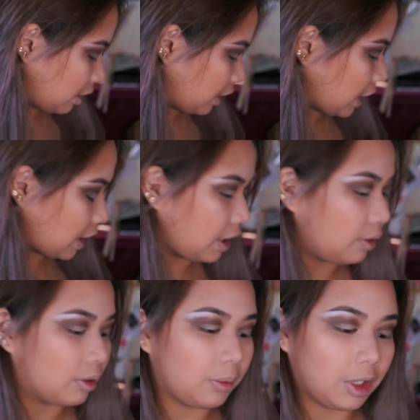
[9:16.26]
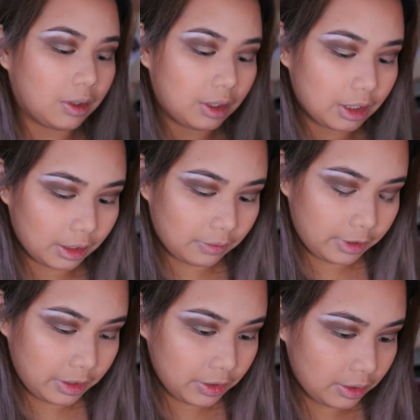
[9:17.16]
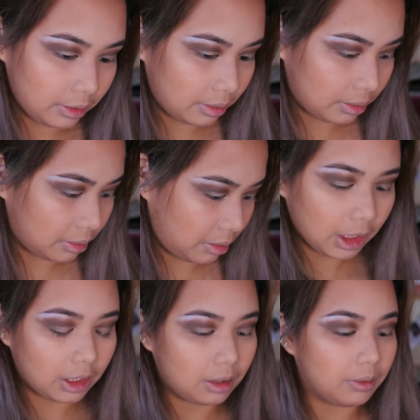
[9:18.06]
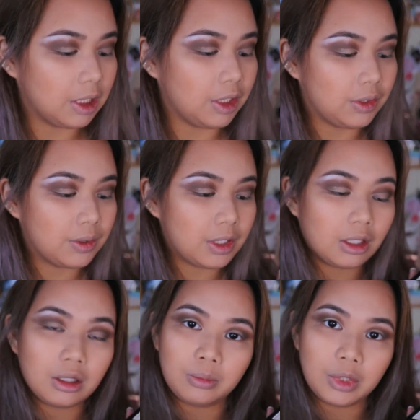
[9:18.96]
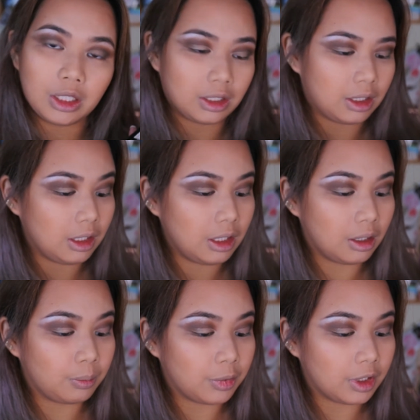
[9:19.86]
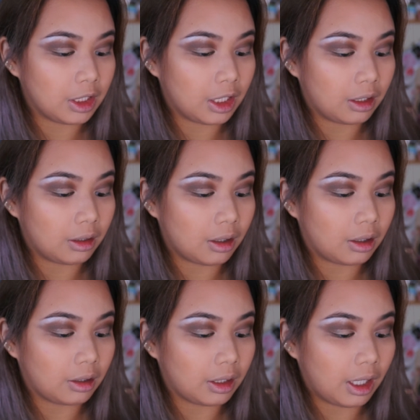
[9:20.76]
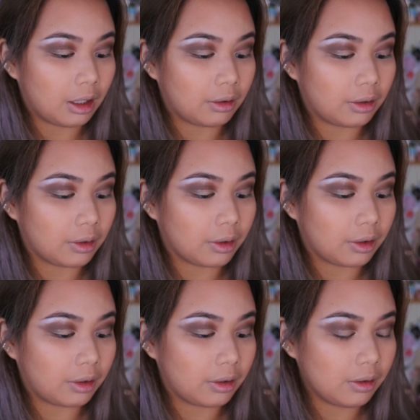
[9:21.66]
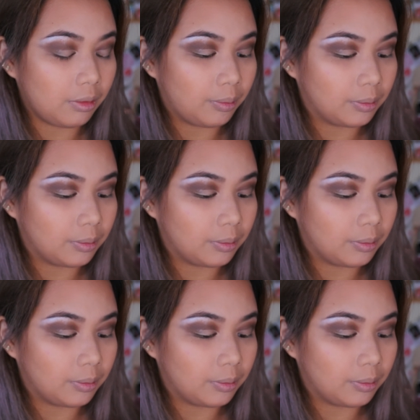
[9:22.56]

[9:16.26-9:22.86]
Let's see what we could dive into. I kinda wanna use Illuminati and put that on the outer corner.